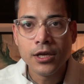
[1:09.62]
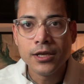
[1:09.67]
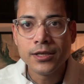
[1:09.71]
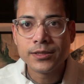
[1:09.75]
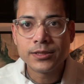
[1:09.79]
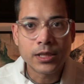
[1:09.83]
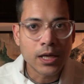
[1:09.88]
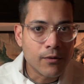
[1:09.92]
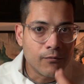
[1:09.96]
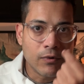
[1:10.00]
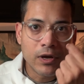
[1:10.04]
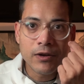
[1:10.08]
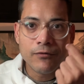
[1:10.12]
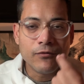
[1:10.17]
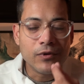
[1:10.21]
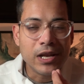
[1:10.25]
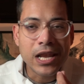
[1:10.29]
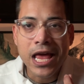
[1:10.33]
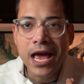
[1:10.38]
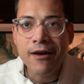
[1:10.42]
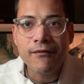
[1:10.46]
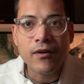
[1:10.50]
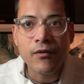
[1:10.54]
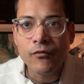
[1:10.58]
Someone will
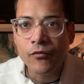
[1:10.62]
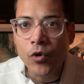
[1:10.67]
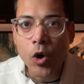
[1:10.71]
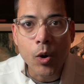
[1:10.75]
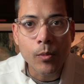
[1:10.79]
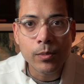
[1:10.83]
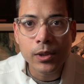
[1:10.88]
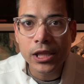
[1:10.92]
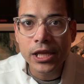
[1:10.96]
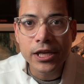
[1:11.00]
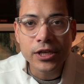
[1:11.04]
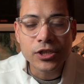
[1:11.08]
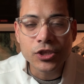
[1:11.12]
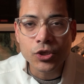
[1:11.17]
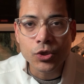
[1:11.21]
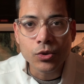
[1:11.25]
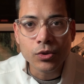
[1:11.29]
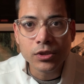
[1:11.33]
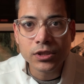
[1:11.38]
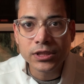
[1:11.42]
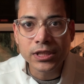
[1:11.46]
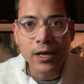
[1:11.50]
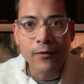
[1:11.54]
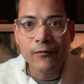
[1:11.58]
have a wobbly
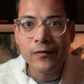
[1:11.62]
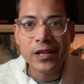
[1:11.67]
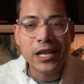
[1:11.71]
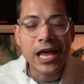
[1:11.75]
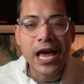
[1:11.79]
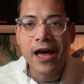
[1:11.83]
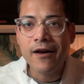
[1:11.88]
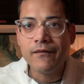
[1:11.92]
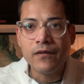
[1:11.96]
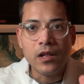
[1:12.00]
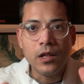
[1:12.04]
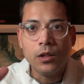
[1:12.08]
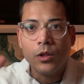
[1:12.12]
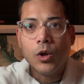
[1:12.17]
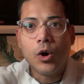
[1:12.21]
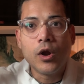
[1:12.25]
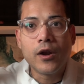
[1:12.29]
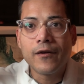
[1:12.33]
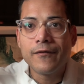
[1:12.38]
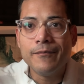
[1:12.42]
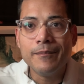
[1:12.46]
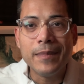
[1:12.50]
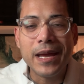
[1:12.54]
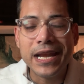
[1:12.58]
tooth, some will have a lot
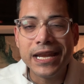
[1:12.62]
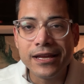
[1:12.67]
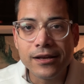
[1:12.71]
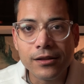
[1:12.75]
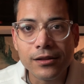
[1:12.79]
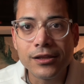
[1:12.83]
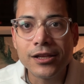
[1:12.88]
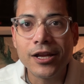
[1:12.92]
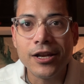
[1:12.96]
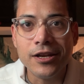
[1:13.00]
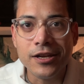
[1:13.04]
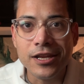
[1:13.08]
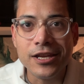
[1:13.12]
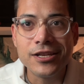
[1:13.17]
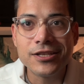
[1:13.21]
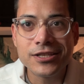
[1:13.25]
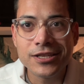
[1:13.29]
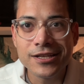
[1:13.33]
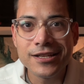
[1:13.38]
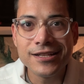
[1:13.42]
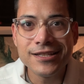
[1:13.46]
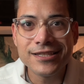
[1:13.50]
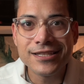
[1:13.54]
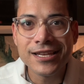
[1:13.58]
of medical
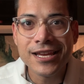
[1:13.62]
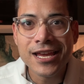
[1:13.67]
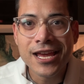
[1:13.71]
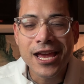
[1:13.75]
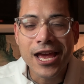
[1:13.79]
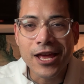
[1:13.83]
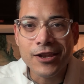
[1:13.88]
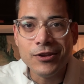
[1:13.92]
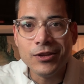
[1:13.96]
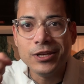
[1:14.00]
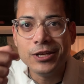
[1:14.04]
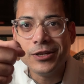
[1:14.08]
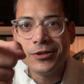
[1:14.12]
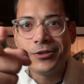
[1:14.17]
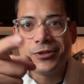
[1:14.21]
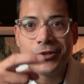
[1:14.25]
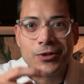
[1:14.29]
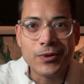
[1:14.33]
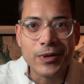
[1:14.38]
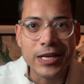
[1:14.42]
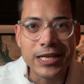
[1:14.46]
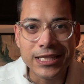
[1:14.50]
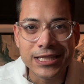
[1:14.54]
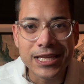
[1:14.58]
conditions and you need to
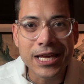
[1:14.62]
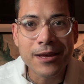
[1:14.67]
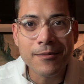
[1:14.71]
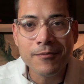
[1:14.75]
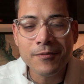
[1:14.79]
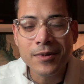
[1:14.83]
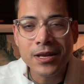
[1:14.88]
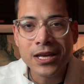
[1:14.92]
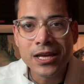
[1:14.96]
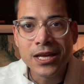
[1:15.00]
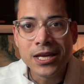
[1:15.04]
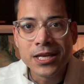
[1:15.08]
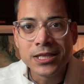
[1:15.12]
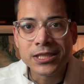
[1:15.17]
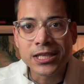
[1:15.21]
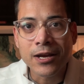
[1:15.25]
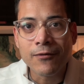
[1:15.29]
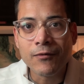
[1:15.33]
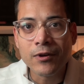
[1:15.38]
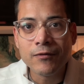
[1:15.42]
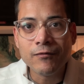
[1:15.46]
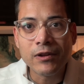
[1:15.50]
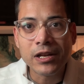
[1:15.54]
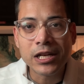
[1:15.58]
treat them.
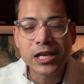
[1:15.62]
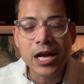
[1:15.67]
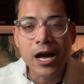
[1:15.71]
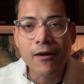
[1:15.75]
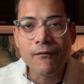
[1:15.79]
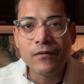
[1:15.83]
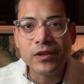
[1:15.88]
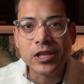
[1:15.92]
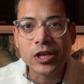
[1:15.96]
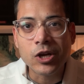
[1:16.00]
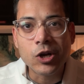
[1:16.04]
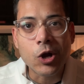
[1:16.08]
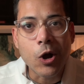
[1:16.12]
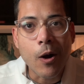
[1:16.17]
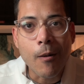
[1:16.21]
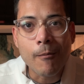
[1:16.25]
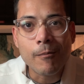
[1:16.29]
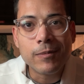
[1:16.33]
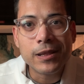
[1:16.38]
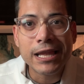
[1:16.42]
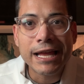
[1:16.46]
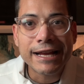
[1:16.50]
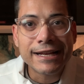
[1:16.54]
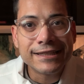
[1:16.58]
Someone will come with a
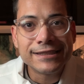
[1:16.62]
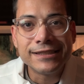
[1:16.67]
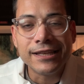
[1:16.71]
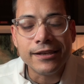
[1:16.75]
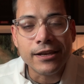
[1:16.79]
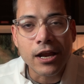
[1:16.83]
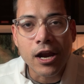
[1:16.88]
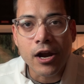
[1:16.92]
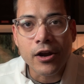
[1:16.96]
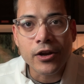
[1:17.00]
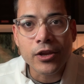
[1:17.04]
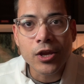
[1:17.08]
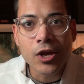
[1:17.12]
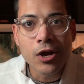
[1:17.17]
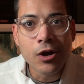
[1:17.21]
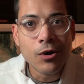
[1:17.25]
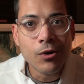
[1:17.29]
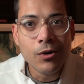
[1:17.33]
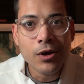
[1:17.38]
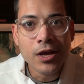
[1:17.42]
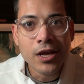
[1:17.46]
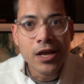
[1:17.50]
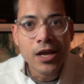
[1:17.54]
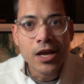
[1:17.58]
complex scenario
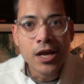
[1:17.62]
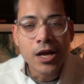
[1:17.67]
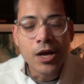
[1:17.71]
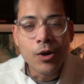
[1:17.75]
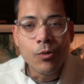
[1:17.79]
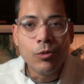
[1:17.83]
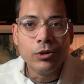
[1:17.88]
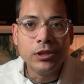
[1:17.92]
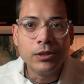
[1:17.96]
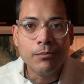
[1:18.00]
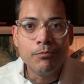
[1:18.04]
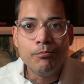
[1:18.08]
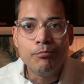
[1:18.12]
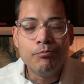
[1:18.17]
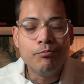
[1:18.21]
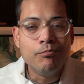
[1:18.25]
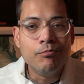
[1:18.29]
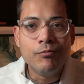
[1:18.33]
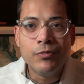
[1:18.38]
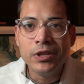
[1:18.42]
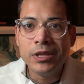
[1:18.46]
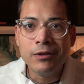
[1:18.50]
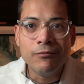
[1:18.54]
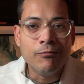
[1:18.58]
with
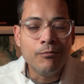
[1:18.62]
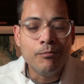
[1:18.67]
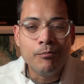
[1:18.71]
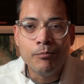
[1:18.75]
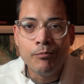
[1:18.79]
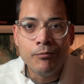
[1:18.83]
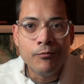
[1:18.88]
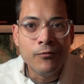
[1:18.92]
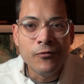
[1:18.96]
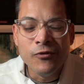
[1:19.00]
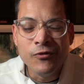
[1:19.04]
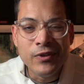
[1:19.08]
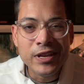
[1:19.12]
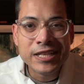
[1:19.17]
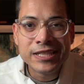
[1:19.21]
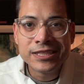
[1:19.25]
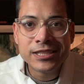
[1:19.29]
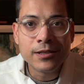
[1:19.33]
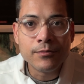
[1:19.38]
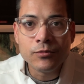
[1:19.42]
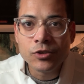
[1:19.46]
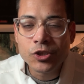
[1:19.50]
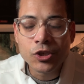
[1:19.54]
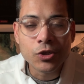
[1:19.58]
the
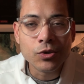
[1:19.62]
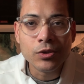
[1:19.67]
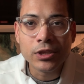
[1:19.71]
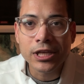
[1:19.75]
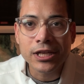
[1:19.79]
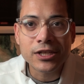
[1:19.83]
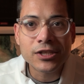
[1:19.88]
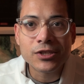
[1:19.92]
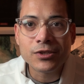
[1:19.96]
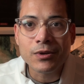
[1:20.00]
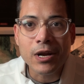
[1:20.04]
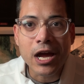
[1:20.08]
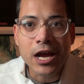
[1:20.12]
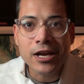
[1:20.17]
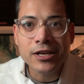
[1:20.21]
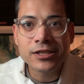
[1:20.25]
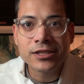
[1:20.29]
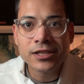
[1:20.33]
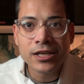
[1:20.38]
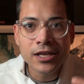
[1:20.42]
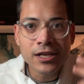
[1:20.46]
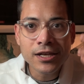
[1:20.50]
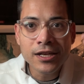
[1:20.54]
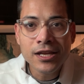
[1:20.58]
wisdom tooth
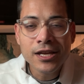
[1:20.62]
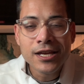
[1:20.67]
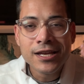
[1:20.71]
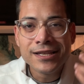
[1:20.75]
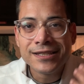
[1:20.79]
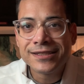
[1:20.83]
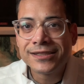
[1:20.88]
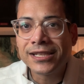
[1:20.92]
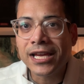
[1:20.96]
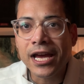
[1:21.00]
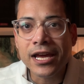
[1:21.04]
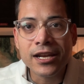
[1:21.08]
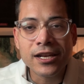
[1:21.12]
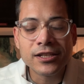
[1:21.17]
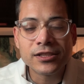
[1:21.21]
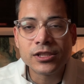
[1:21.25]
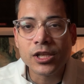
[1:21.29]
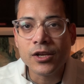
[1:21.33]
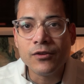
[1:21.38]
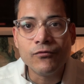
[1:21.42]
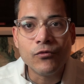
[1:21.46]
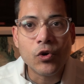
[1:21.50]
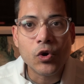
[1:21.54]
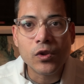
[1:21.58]
extraction, sinus
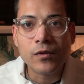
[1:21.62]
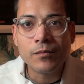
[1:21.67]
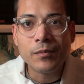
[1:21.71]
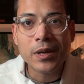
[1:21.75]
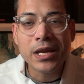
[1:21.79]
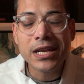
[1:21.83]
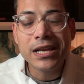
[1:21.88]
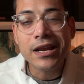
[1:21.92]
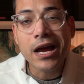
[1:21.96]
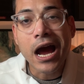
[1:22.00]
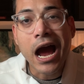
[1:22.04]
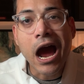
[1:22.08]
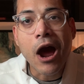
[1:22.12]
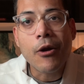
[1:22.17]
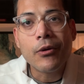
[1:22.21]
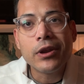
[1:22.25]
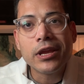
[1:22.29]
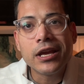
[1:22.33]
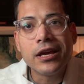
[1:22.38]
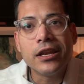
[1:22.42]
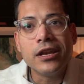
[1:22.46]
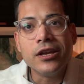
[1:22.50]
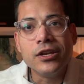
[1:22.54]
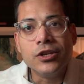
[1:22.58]
involvement. How are you
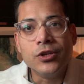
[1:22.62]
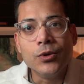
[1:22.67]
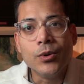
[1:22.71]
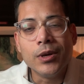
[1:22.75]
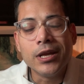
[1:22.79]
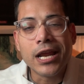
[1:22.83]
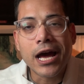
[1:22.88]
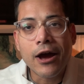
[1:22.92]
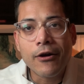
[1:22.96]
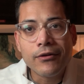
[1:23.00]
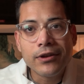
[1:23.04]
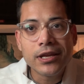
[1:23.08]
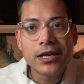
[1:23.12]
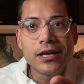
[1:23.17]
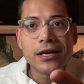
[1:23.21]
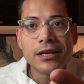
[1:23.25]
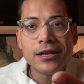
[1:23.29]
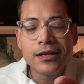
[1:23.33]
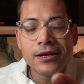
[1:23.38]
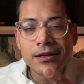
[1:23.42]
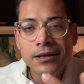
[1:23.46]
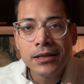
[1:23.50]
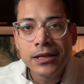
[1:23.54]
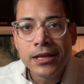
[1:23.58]
going to do it? How are you going
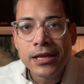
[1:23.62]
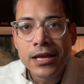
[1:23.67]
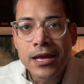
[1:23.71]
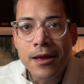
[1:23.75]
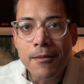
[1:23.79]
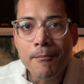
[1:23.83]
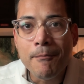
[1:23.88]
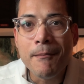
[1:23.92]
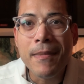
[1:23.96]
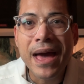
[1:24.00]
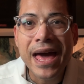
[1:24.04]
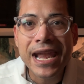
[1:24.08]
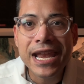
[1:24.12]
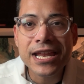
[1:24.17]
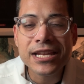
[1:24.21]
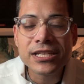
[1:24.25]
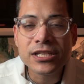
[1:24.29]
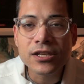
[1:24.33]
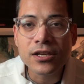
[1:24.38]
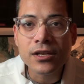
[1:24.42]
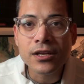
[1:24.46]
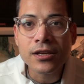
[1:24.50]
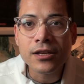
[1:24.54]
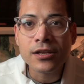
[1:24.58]
to manage
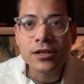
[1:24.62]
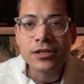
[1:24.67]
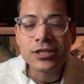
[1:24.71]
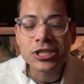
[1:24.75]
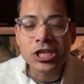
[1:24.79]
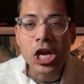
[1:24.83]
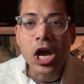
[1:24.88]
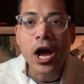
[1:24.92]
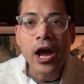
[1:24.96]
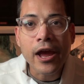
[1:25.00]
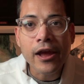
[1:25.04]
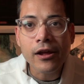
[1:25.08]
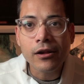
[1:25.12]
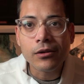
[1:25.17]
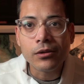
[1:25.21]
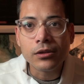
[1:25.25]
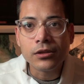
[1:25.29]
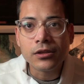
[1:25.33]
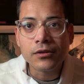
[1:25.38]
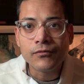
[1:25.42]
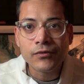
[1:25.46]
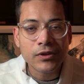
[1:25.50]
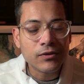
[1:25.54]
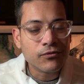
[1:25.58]
a
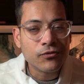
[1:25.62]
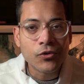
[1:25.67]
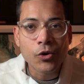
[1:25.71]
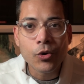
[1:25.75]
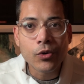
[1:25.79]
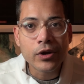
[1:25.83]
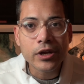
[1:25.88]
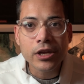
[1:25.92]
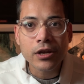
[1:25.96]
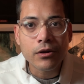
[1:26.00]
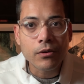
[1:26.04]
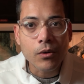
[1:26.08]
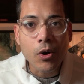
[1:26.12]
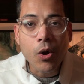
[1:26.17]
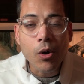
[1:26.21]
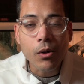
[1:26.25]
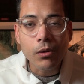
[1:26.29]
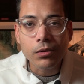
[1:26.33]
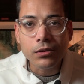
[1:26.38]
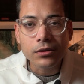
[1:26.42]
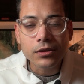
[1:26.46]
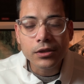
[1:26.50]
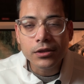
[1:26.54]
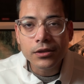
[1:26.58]
child with
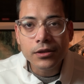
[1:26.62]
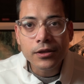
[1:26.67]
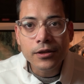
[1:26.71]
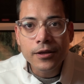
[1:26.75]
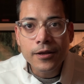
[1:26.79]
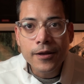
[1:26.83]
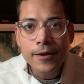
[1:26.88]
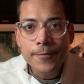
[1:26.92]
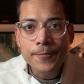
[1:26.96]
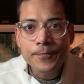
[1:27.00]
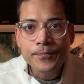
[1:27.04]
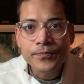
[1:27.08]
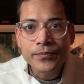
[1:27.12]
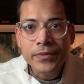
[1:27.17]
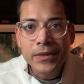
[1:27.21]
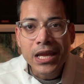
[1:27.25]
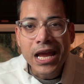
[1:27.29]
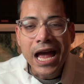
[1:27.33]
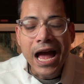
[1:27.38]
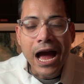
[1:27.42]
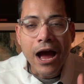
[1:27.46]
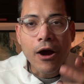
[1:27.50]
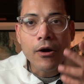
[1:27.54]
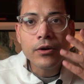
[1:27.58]
4-year-old?
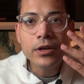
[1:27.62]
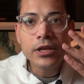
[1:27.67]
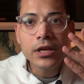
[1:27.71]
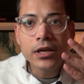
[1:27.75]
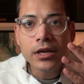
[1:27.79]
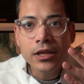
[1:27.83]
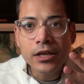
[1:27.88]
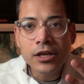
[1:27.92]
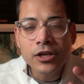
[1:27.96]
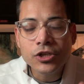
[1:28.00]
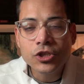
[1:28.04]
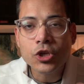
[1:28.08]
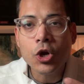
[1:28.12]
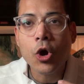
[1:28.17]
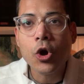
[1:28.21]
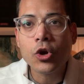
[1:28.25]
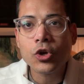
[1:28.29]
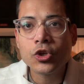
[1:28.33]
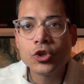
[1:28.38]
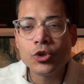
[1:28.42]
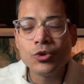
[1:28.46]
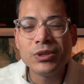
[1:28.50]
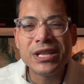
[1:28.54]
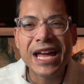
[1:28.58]
How are you going to
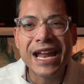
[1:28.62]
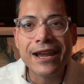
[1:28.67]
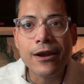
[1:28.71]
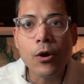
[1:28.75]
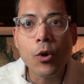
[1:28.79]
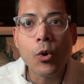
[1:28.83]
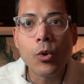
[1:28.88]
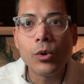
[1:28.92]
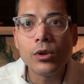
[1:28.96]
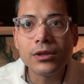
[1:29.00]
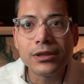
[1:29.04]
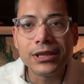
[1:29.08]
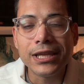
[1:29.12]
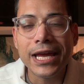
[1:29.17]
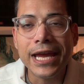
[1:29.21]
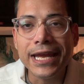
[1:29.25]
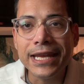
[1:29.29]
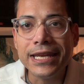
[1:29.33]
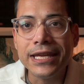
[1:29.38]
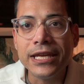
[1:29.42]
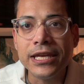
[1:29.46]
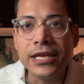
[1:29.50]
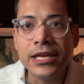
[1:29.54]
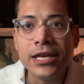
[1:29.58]
talk to that old
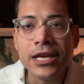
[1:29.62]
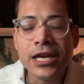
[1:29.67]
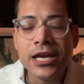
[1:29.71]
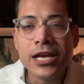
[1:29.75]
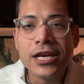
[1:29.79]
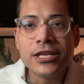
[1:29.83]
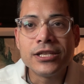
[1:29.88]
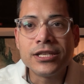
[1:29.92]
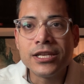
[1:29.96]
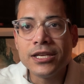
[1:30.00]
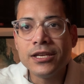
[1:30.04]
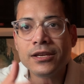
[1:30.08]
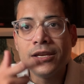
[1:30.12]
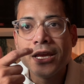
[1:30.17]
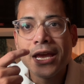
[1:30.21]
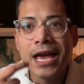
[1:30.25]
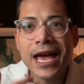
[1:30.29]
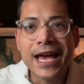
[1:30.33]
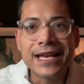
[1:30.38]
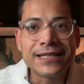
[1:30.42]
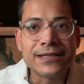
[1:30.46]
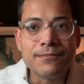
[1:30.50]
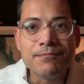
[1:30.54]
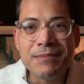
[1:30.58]
lady? She
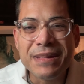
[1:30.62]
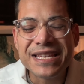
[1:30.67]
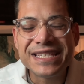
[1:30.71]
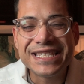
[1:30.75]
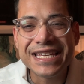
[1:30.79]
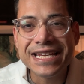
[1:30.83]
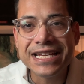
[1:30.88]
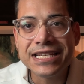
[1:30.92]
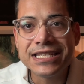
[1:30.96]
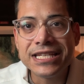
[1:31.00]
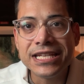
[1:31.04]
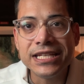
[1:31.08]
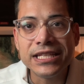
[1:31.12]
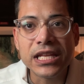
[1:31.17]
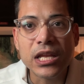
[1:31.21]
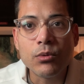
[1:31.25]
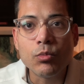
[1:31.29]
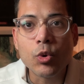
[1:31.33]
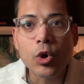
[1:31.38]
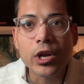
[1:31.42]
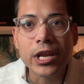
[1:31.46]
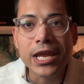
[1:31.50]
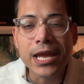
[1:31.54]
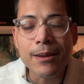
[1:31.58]
has missing teeth and
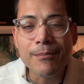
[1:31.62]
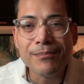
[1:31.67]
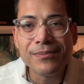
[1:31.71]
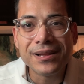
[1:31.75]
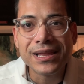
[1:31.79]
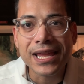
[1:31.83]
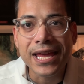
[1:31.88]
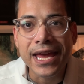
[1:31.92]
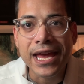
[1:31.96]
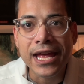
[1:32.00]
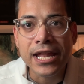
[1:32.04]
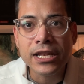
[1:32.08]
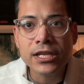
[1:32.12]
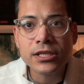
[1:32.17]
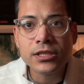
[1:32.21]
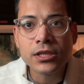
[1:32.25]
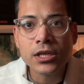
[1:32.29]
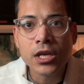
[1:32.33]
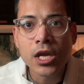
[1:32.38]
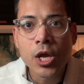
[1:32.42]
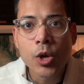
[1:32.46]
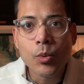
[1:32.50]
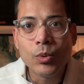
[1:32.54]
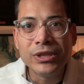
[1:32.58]
want implants
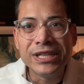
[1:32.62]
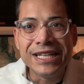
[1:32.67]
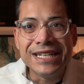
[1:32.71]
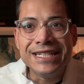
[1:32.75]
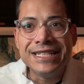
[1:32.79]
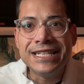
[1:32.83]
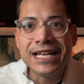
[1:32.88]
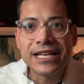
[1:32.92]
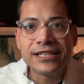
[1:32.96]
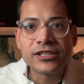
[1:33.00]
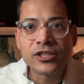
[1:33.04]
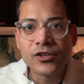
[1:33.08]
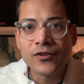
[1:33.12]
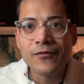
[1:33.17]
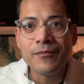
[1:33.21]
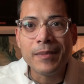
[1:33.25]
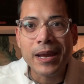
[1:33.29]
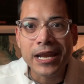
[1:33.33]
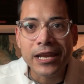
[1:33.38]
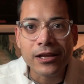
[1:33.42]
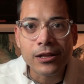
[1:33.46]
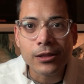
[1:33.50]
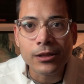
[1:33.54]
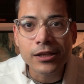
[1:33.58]
with a dozen of
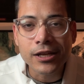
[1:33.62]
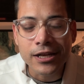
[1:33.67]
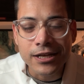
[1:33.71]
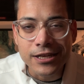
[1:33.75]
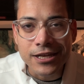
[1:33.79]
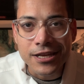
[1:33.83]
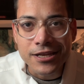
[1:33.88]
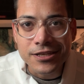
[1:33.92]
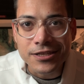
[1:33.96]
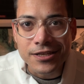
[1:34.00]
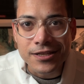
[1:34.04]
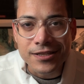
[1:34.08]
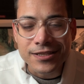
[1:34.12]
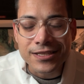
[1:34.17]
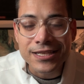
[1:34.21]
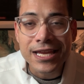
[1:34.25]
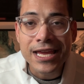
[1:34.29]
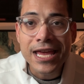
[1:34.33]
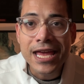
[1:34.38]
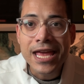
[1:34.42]
medical conditions.